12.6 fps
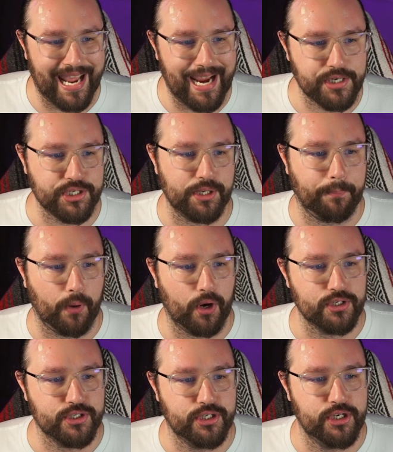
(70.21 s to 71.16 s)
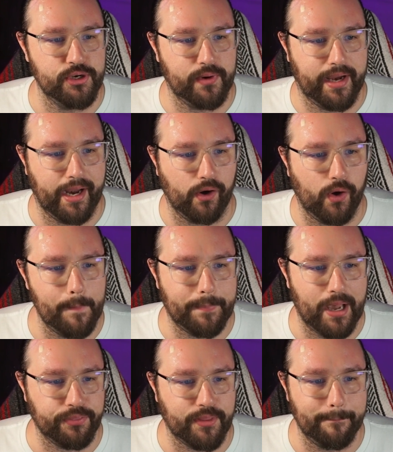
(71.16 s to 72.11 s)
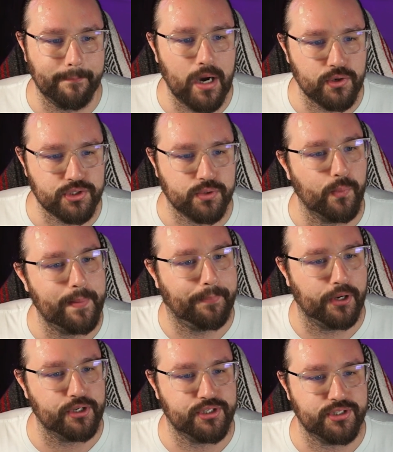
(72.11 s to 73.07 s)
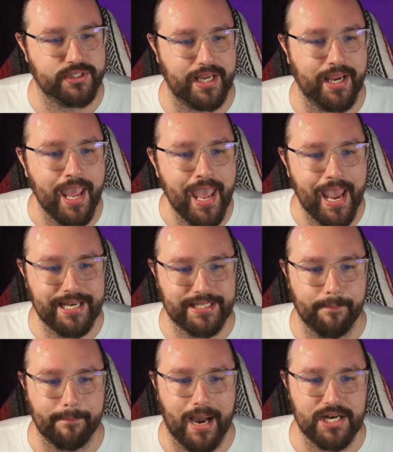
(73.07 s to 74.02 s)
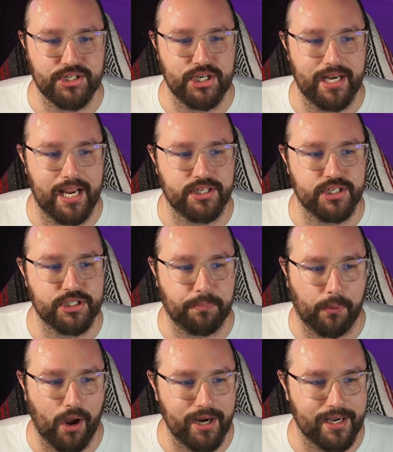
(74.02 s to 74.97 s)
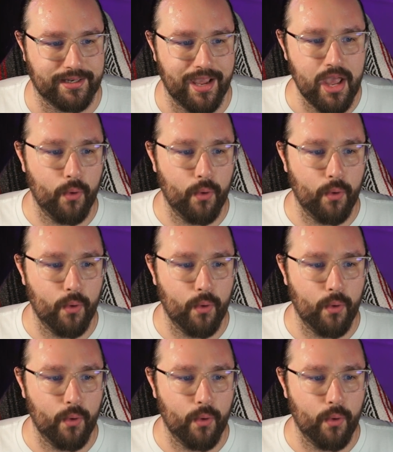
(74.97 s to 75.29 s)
extra parts do you care about the most when purchasing a Tamashii Nations product?